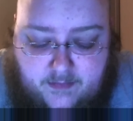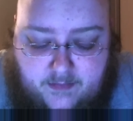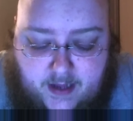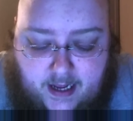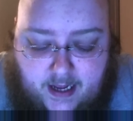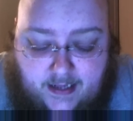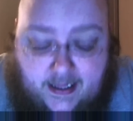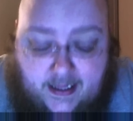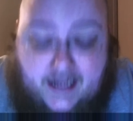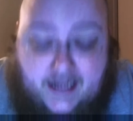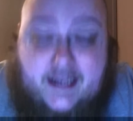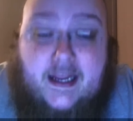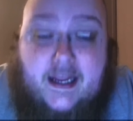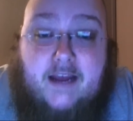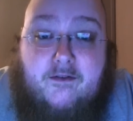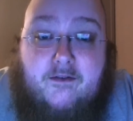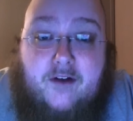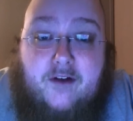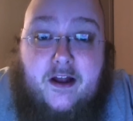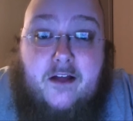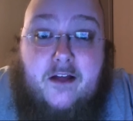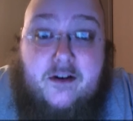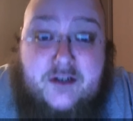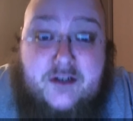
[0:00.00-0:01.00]
I'd like to give
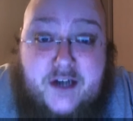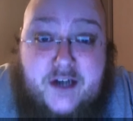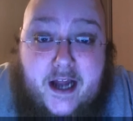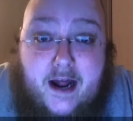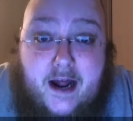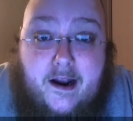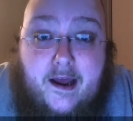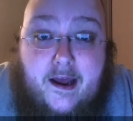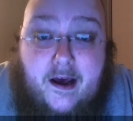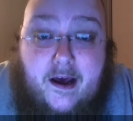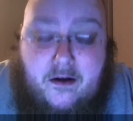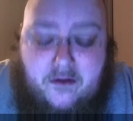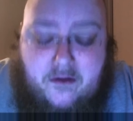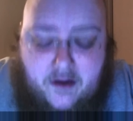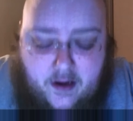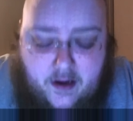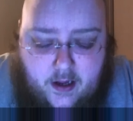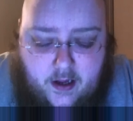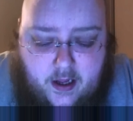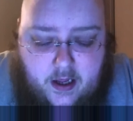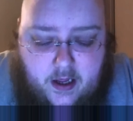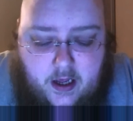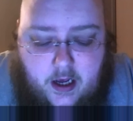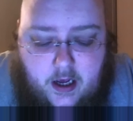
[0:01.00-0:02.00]
another shout out.
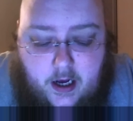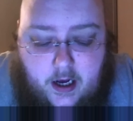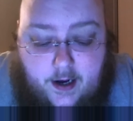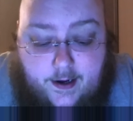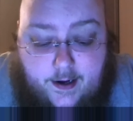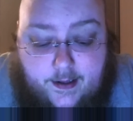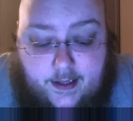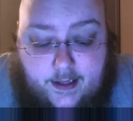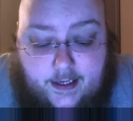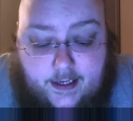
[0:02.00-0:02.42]
I'd